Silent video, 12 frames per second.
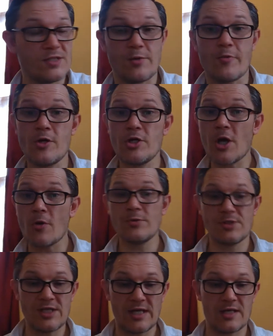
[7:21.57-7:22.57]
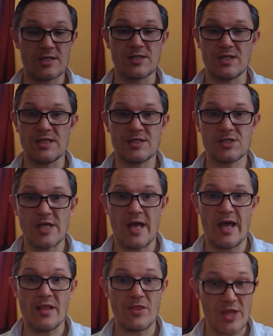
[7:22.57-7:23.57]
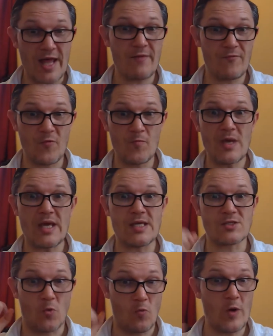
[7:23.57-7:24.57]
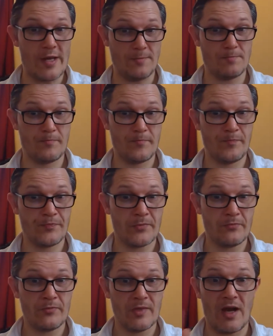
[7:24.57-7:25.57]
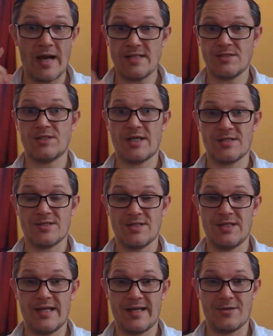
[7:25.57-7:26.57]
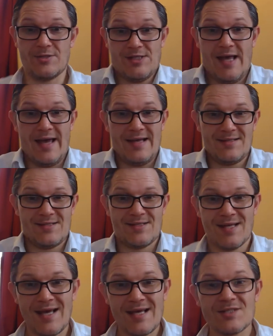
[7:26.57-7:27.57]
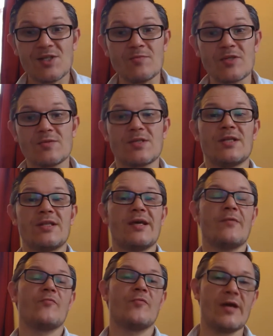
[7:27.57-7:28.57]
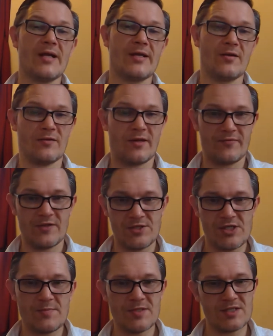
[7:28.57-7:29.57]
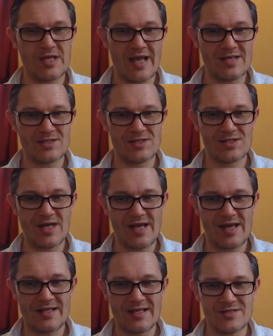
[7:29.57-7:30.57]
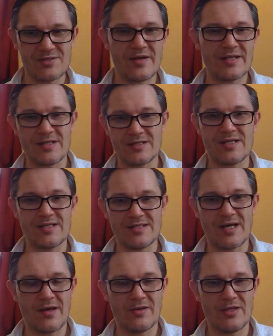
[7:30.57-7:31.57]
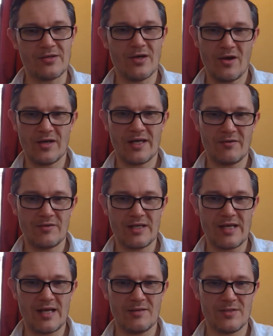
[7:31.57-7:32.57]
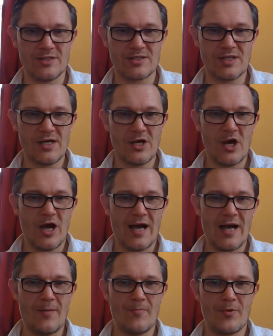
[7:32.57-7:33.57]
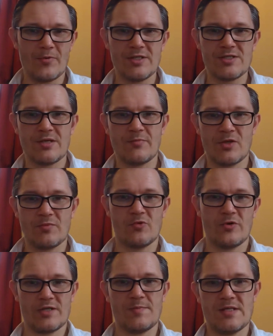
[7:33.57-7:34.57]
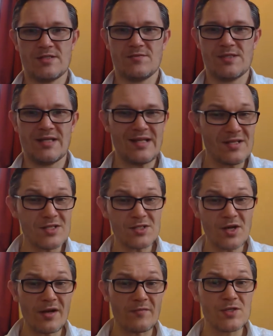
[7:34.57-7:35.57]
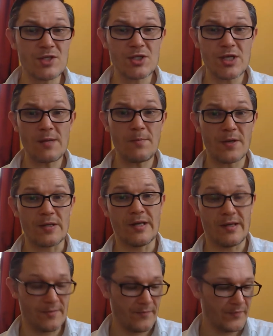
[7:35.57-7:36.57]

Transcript: There are no stickers in this set, and that, for me, is a win. I hate stickers in Lego sets. Sometimes they're really good. Like for the cheaper sets, they do add the detail that you can't get with the Element. But when you see them on the more expensive set, they just kind of cheapen it.